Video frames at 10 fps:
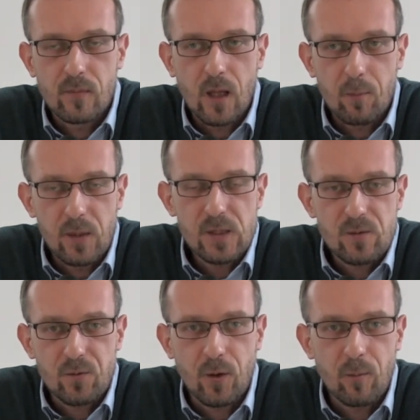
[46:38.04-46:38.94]
a bit
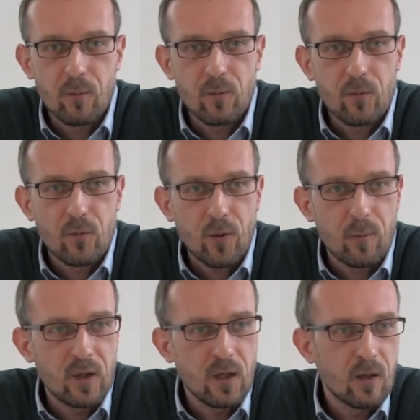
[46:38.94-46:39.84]
from
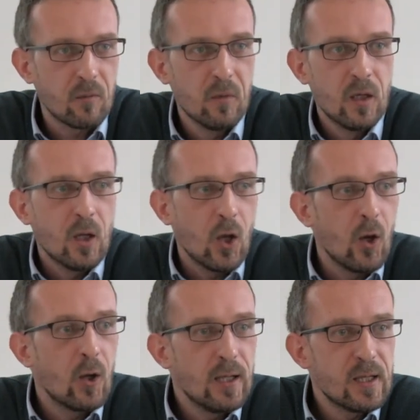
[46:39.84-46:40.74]
the
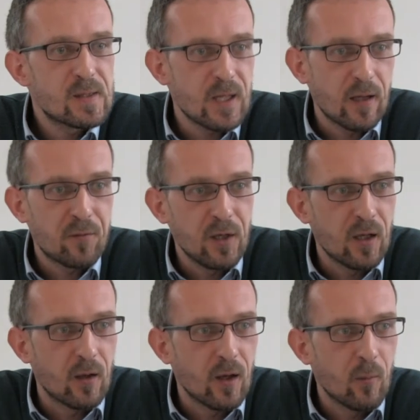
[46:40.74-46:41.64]
early
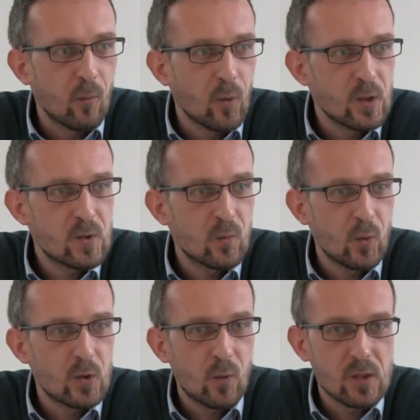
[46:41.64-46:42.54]
Salafiyya, which
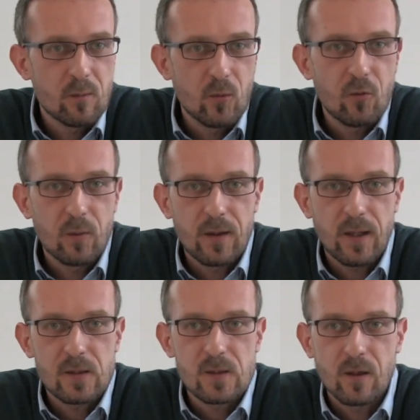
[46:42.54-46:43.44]
was a movement
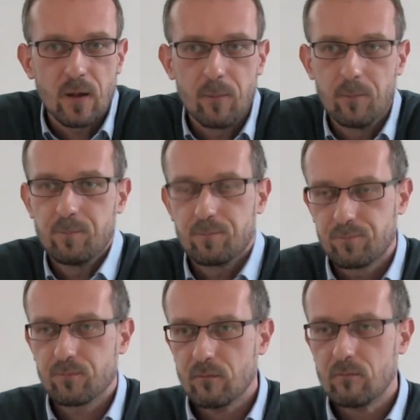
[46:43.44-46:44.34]
that
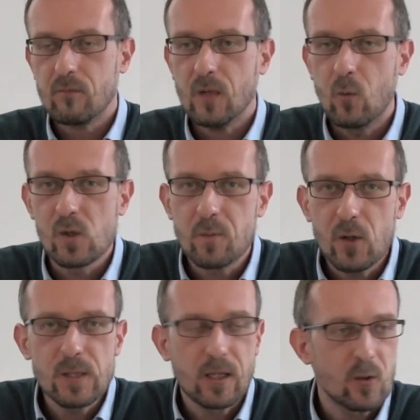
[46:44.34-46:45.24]
was
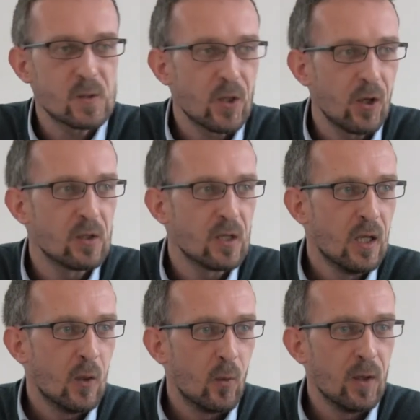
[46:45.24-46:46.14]
mostly concerned
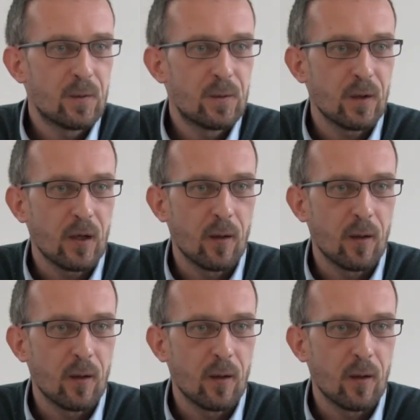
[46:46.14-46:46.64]
with